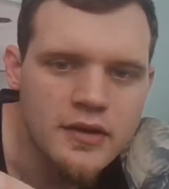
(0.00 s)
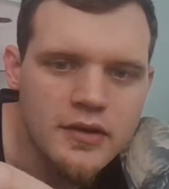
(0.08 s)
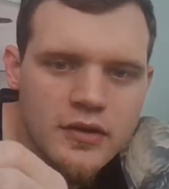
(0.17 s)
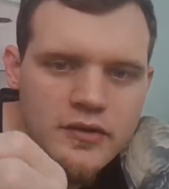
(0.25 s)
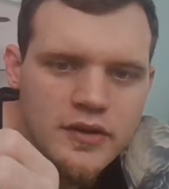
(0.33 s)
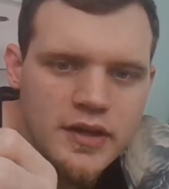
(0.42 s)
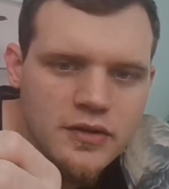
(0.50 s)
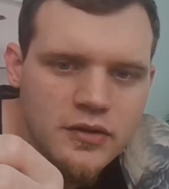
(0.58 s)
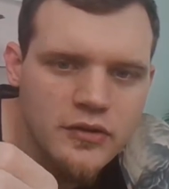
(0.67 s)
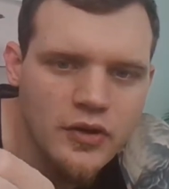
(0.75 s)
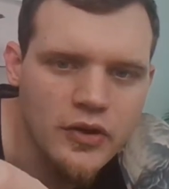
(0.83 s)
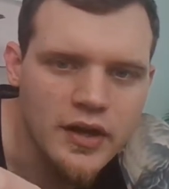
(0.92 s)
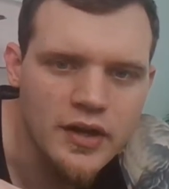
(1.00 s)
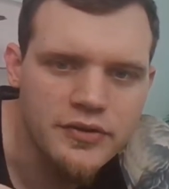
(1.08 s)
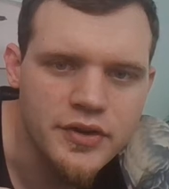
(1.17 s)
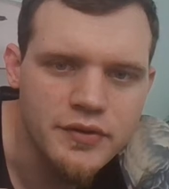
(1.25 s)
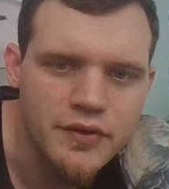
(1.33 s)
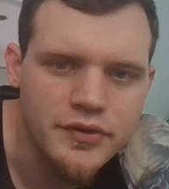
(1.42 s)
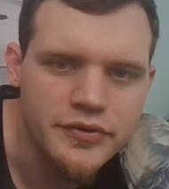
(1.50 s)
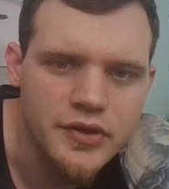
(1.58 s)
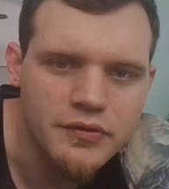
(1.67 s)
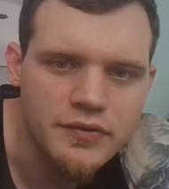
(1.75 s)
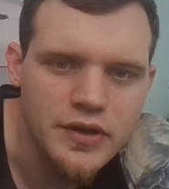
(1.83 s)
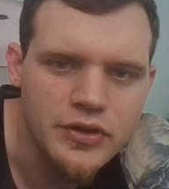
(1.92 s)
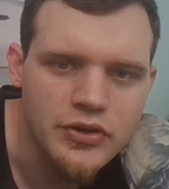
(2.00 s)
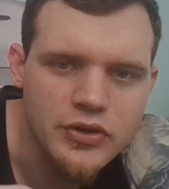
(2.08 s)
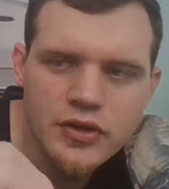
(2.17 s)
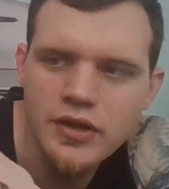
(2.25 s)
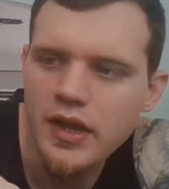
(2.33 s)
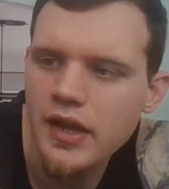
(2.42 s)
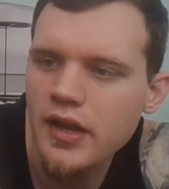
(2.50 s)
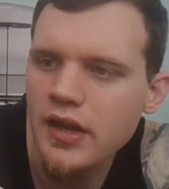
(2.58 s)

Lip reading: Looks like there's all kinds of different stuff that you could get.